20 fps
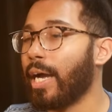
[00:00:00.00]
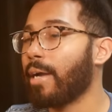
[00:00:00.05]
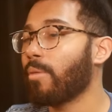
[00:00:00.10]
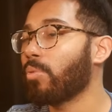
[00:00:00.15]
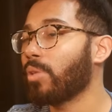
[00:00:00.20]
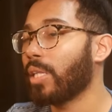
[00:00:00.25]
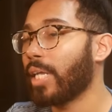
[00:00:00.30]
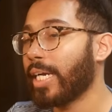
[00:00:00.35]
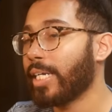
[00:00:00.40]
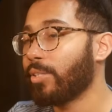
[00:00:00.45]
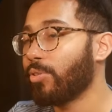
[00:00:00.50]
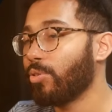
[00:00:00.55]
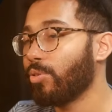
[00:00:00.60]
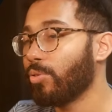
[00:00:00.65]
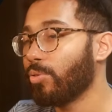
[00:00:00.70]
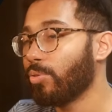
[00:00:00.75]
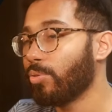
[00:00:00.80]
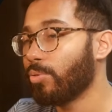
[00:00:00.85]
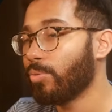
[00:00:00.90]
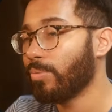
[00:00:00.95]
I would like
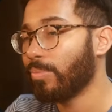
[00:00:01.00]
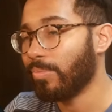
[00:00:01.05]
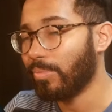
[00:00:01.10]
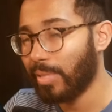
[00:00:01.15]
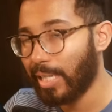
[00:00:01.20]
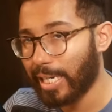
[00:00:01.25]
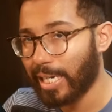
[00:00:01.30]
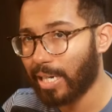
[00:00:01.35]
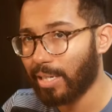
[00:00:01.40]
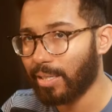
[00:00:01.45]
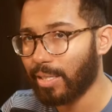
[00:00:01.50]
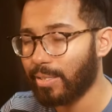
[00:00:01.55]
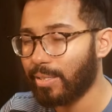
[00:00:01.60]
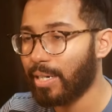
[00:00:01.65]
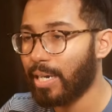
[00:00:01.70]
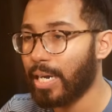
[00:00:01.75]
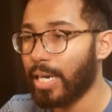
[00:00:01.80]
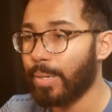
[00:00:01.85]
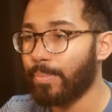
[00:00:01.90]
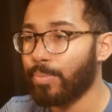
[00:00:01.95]
to take out the
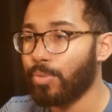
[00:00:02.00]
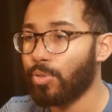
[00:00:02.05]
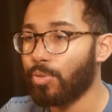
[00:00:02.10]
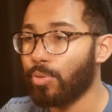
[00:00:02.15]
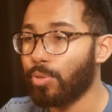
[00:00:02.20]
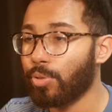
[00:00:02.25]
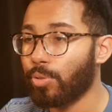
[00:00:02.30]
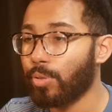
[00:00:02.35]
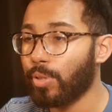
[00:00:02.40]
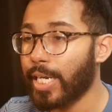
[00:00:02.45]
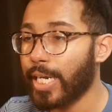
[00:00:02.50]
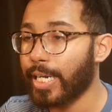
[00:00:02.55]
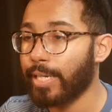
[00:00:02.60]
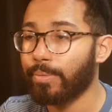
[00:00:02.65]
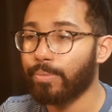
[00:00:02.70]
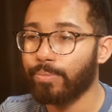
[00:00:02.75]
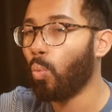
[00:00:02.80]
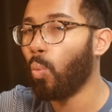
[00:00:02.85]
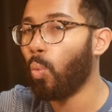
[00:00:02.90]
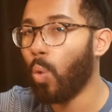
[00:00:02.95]
time to
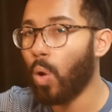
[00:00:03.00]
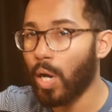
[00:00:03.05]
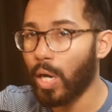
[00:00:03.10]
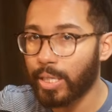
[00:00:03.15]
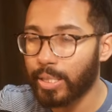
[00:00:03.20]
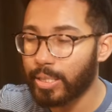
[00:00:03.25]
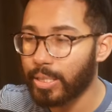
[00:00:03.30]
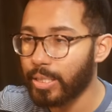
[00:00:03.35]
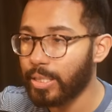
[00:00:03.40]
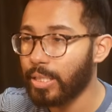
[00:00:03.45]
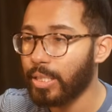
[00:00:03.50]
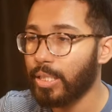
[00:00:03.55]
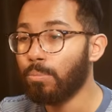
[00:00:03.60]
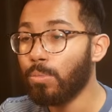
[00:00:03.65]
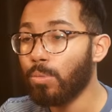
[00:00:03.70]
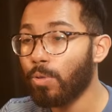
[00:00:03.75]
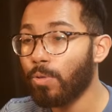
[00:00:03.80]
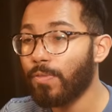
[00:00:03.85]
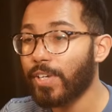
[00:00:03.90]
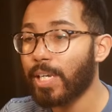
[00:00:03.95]
create one
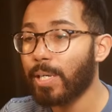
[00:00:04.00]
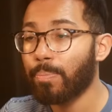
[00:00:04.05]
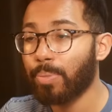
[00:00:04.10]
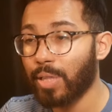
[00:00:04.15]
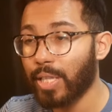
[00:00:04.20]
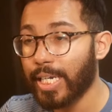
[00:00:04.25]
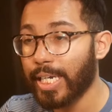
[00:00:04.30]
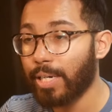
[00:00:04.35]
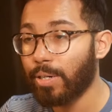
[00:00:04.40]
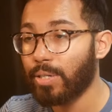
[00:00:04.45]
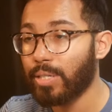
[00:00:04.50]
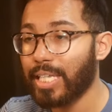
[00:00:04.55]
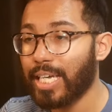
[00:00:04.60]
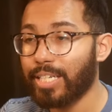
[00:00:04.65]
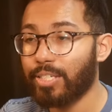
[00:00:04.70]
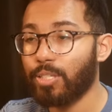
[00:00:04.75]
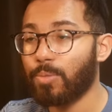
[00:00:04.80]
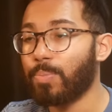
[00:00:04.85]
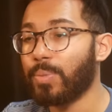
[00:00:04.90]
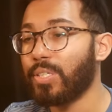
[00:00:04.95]
movie player
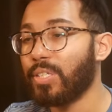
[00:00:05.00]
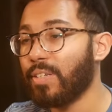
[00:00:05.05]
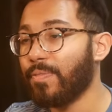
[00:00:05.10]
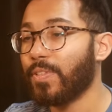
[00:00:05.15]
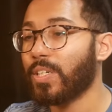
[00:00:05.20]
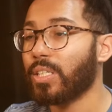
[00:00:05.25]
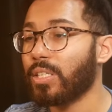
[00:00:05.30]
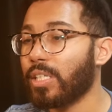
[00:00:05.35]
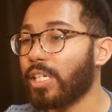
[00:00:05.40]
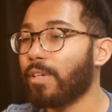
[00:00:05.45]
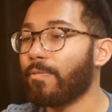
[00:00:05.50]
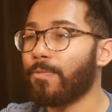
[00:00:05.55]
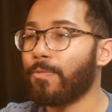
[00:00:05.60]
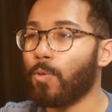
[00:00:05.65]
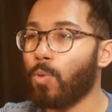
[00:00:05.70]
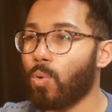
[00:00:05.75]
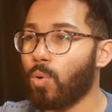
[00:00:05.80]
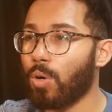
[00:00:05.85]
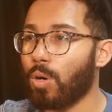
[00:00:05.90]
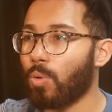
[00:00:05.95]
that's specifically
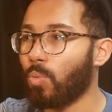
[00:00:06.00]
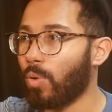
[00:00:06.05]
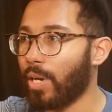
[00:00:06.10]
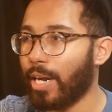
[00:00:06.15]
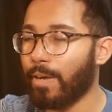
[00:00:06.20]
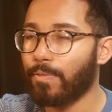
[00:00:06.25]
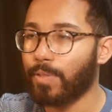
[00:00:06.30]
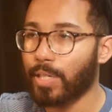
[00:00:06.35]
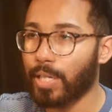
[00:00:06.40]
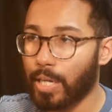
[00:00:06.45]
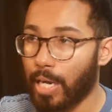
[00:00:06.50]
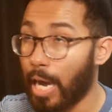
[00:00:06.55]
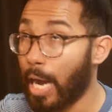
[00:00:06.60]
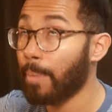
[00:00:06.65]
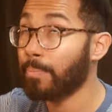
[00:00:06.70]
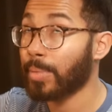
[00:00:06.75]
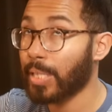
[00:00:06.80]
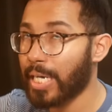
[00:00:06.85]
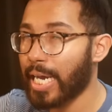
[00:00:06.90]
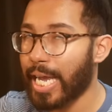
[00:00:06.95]
for whatever
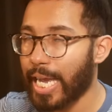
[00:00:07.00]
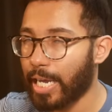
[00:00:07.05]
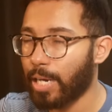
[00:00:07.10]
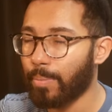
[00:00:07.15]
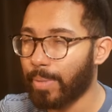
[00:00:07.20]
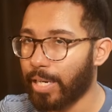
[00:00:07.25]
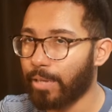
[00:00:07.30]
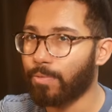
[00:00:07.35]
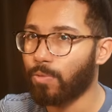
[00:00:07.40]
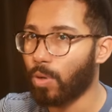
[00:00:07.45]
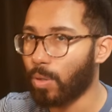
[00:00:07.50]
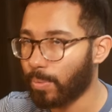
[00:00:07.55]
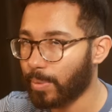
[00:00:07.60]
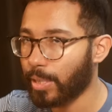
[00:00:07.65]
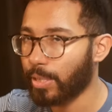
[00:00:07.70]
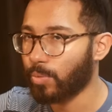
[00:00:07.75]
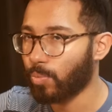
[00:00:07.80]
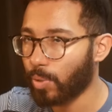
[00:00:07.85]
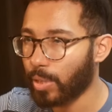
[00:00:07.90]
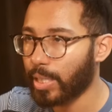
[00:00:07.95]
I'm going to animate it for,
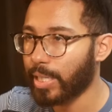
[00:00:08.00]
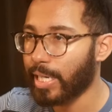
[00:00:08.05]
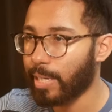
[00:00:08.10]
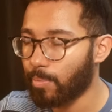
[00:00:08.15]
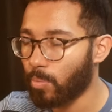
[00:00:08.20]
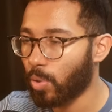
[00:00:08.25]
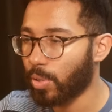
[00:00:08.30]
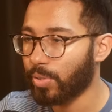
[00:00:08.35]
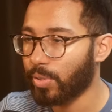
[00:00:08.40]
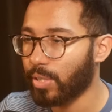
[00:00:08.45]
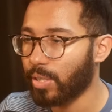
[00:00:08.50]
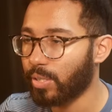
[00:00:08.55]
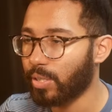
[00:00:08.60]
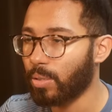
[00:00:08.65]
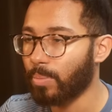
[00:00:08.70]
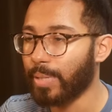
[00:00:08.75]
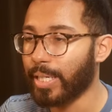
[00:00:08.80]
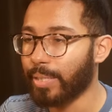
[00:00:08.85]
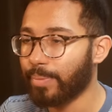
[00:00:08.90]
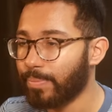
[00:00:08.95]
because we're going to get more into
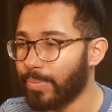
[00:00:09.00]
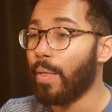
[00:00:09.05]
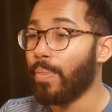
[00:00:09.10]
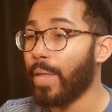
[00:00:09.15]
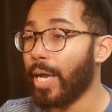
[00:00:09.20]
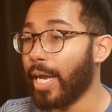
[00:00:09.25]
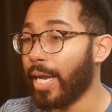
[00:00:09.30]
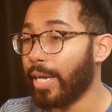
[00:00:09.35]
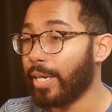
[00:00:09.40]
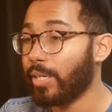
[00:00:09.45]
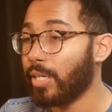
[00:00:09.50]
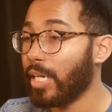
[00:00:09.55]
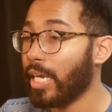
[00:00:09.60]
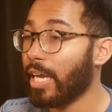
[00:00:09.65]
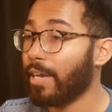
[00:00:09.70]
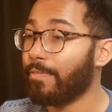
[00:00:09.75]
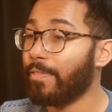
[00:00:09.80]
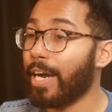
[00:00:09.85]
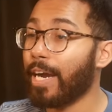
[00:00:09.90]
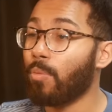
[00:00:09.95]
this in a minute. And then
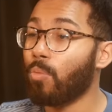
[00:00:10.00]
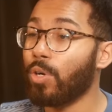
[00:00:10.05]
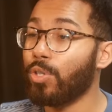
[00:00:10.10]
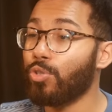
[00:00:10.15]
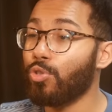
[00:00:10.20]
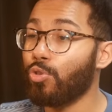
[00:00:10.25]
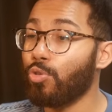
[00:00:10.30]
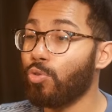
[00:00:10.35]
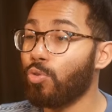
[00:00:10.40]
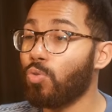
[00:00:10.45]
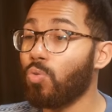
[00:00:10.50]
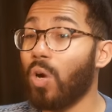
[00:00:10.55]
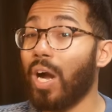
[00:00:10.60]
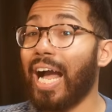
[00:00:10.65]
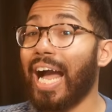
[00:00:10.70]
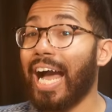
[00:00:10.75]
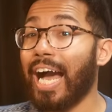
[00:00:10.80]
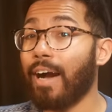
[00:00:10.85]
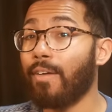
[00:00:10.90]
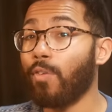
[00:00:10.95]
if I want to
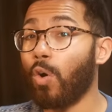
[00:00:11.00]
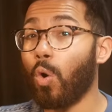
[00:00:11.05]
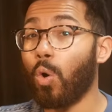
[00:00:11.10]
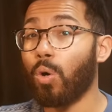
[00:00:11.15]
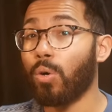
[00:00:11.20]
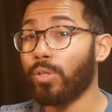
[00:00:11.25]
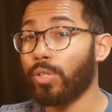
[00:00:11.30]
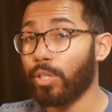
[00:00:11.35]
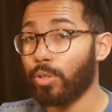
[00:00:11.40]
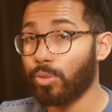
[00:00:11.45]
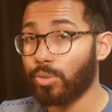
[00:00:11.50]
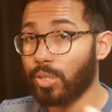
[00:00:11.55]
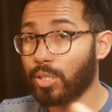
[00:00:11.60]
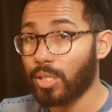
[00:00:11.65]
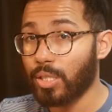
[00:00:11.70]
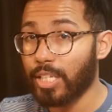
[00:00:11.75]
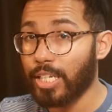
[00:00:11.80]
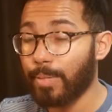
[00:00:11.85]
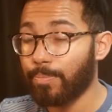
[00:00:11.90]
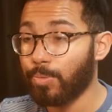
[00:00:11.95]
have all those
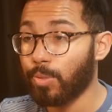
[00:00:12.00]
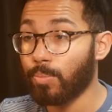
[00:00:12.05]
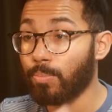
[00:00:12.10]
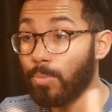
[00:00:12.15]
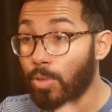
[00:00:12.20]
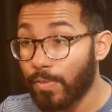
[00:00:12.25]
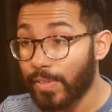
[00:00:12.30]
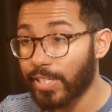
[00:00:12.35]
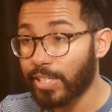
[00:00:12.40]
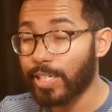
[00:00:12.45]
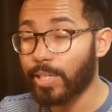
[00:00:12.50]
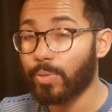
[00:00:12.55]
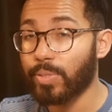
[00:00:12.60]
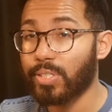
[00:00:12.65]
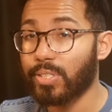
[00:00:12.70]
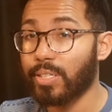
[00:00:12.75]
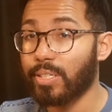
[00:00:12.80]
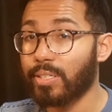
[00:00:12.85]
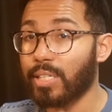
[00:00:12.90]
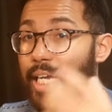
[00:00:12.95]
clips, movie
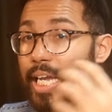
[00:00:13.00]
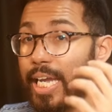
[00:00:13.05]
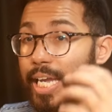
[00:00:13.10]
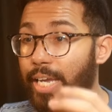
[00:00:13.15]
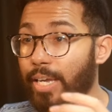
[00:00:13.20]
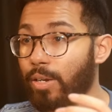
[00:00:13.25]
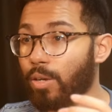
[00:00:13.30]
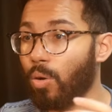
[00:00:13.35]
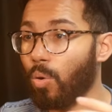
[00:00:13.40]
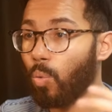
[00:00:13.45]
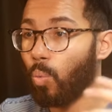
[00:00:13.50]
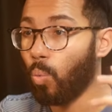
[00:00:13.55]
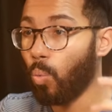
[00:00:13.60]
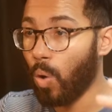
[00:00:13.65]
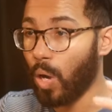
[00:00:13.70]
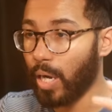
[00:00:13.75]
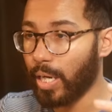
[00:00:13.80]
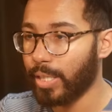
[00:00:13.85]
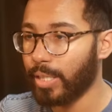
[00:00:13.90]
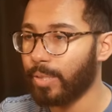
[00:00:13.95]
sequences in
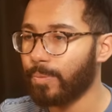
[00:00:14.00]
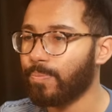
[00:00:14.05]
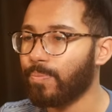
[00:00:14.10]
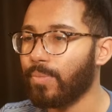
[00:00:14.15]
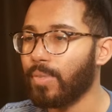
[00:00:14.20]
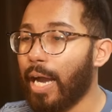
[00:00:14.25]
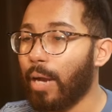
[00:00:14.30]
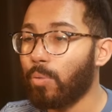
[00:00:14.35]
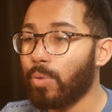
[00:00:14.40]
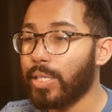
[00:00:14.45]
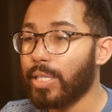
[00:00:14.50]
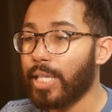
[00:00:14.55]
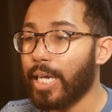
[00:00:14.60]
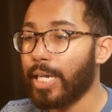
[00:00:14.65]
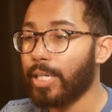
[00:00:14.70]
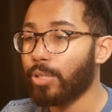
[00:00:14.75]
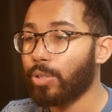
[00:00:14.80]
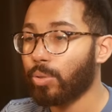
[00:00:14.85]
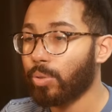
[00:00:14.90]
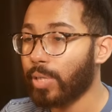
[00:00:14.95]
one, I would
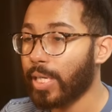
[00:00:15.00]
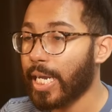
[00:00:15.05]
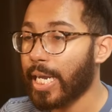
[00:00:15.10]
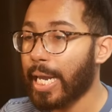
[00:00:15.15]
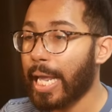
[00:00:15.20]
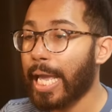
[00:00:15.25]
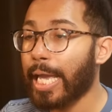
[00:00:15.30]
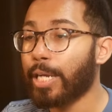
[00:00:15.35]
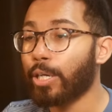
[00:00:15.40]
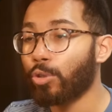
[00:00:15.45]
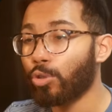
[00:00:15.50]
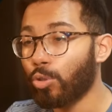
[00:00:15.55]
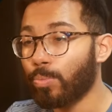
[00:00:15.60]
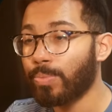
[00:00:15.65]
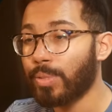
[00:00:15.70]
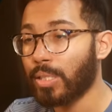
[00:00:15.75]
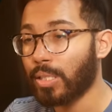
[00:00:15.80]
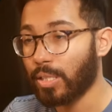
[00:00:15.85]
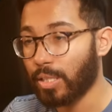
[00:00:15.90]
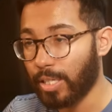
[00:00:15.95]
then create a
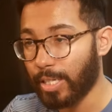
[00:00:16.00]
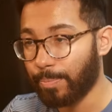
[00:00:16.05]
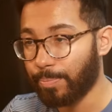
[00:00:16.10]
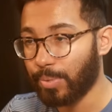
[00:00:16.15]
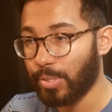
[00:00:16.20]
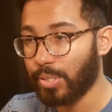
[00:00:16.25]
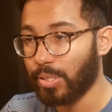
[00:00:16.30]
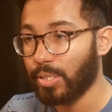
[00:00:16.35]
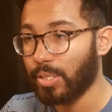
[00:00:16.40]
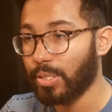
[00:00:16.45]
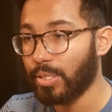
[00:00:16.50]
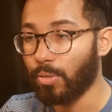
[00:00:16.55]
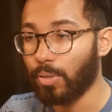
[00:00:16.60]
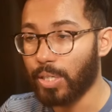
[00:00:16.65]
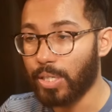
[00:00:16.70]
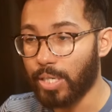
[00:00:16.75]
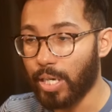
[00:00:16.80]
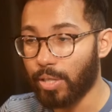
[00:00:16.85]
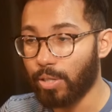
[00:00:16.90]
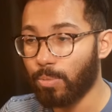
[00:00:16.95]
grouped clips.
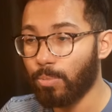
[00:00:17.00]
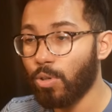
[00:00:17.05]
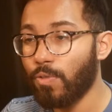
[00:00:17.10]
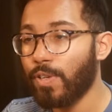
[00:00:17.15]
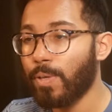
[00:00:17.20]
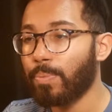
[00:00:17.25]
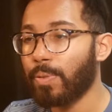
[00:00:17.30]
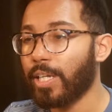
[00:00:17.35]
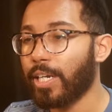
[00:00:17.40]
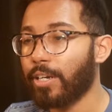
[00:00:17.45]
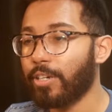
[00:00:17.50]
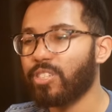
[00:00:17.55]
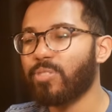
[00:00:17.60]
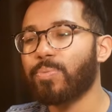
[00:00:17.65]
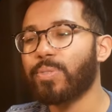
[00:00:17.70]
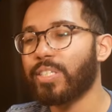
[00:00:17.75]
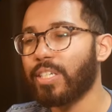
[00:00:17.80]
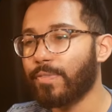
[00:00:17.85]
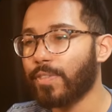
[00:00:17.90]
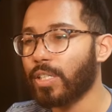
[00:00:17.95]
So another movie player
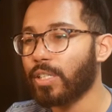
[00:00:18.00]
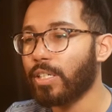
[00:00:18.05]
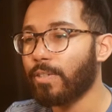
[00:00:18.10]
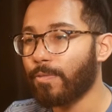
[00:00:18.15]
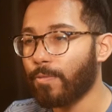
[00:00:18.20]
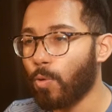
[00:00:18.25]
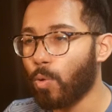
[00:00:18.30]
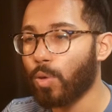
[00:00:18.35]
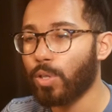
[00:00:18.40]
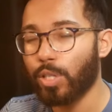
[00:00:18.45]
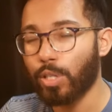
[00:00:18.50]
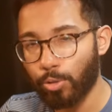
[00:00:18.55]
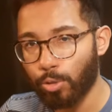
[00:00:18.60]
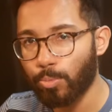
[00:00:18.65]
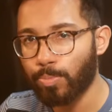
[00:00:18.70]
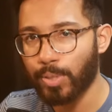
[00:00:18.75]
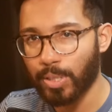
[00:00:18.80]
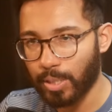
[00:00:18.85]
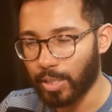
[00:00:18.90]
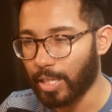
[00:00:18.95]
specifically for the
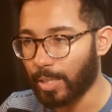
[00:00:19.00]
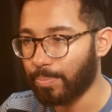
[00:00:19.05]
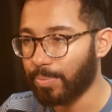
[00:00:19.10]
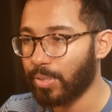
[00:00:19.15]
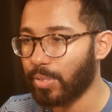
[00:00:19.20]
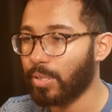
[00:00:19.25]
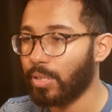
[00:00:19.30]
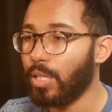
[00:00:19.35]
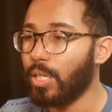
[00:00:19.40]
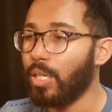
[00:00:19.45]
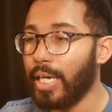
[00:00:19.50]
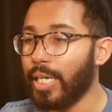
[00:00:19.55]
grouped clips.